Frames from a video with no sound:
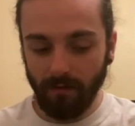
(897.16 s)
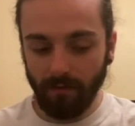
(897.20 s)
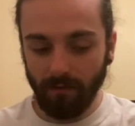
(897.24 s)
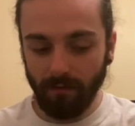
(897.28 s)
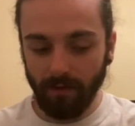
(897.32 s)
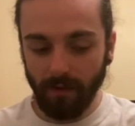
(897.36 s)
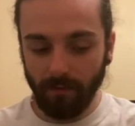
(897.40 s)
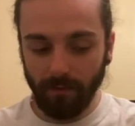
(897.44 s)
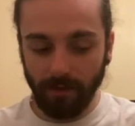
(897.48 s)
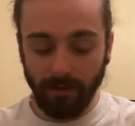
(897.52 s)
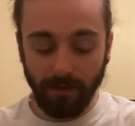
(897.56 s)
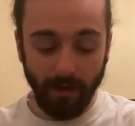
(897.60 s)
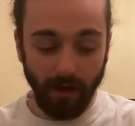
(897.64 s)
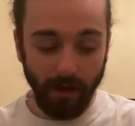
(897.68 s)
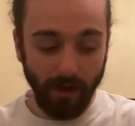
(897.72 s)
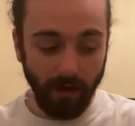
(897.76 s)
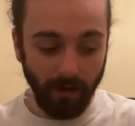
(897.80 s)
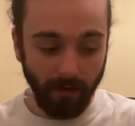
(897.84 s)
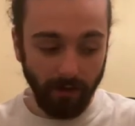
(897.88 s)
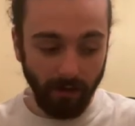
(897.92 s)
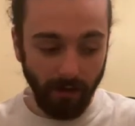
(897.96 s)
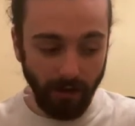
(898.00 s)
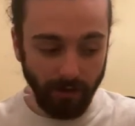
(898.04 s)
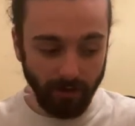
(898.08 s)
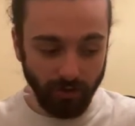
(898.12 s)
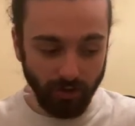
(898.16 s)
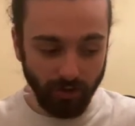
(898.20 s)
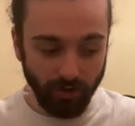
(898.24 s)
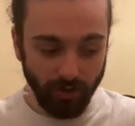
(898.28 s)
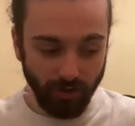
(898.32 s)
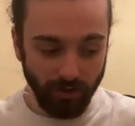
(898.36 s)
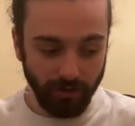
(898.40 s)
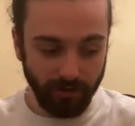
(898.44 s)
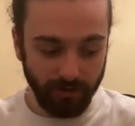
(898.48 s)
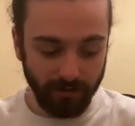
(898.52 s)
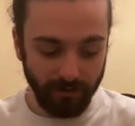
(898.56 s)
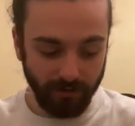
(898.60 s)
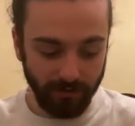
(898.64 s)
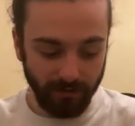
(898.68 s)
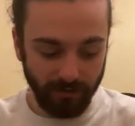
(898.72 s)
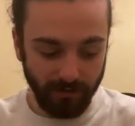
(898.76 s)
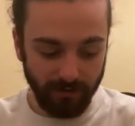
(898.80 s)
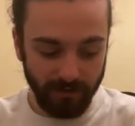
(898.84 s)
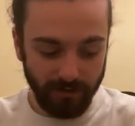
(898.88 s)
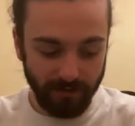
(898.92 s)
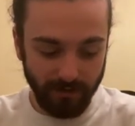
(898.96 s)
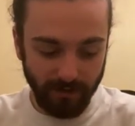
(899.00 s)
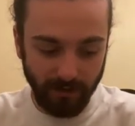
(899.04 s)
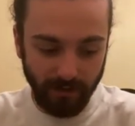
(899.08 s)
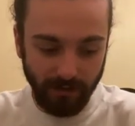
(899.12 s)
But yeah, it's just,
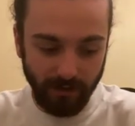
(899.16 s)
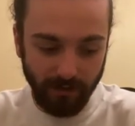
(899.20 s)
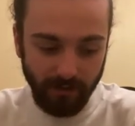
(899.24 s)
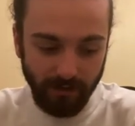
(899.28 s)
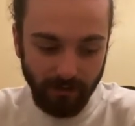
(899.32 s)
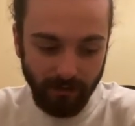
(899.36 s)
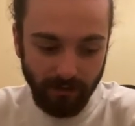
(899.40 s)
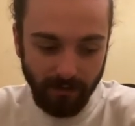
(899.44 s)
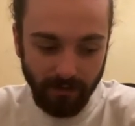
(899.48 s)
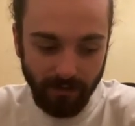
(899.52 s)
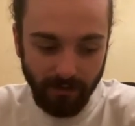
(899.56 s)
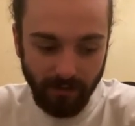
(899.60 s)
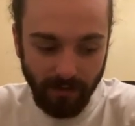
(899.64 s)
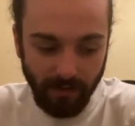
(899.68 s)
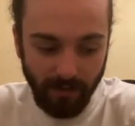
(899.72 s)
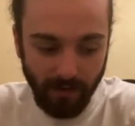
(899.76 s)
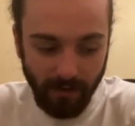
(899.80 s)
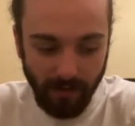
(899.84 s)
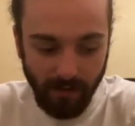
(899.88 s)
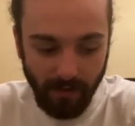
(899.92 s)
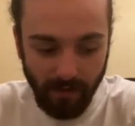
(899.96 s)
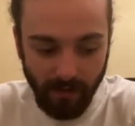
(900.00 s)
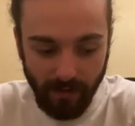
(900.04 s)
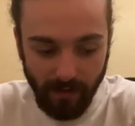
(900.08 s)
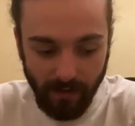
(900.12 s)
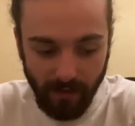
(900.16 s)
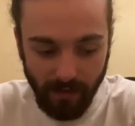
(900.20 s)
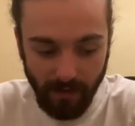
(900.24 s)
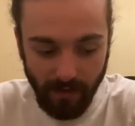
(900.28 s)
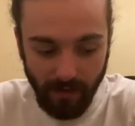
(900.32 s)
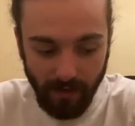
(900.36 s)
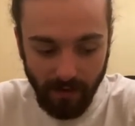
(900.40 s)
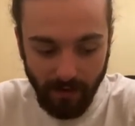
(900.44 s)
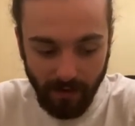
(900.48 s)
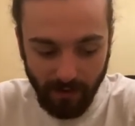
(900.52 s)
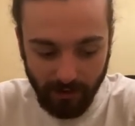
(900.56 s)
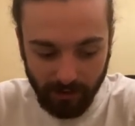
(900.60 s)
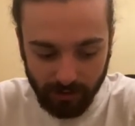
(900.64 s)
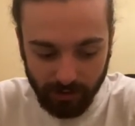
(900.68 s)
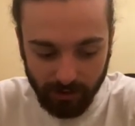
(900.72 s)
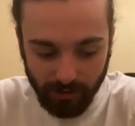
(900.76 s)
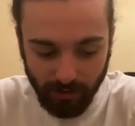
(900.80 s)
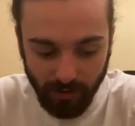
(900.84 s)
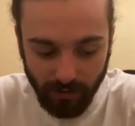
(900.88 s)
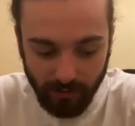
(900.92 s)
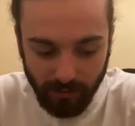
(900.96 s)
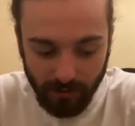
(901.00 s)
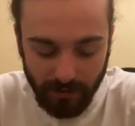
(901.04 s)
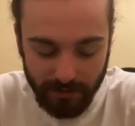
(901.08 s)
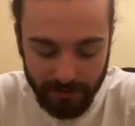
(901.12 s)
these are, a
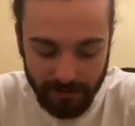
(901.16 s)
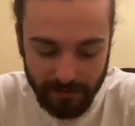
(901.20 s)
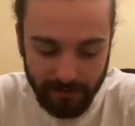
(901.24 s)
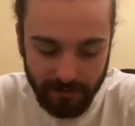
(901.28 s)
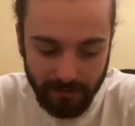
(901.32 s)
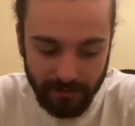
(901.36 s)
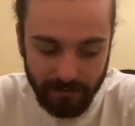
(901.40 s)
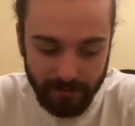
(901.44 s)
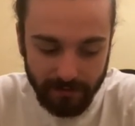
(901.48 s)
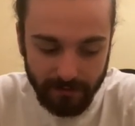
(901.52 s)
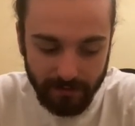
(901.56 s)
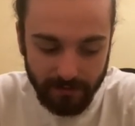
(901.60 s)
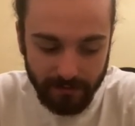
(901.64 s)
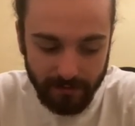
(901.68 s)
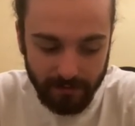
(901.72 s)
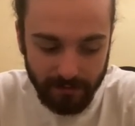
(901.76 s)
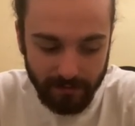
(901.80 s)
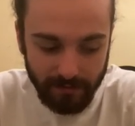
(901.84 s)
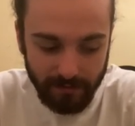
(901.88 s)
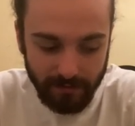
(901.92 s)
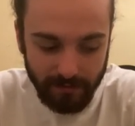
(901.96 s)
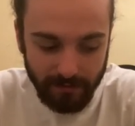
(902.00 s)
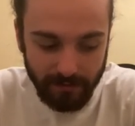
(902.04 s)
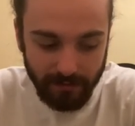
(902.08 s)
shot list is